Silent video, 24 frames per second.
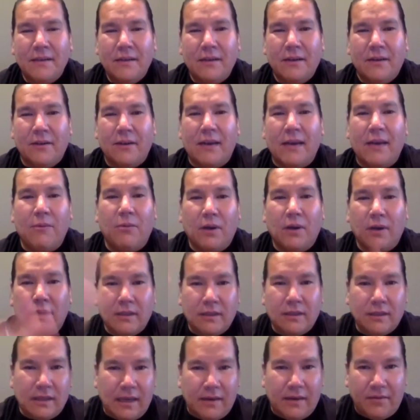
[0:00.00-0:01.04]
Okay, well,
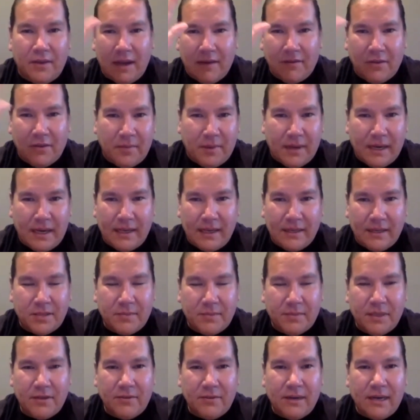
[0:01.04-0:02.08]
love you everybody.
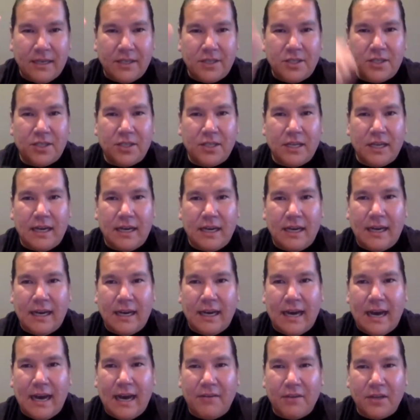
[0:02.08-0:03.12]
Miigwech.
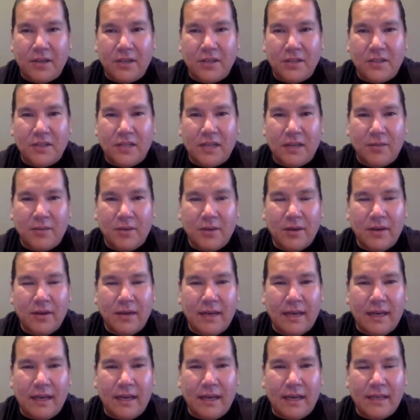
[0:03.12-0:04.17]
Have a good summer
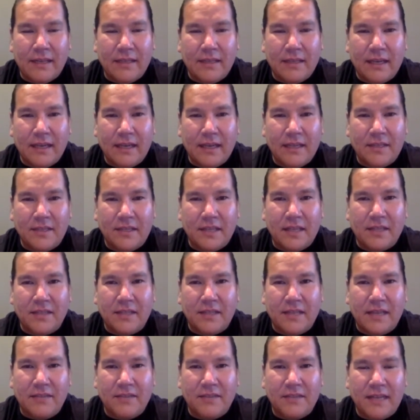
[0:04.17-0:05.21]
and stay
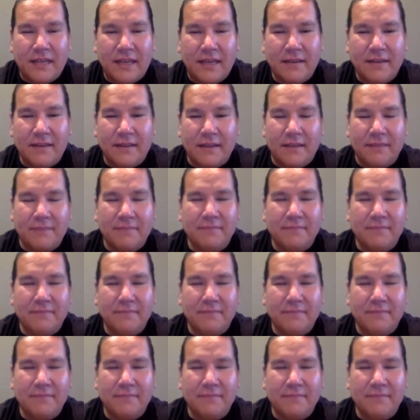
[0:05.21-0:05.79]
safe, stay healthy.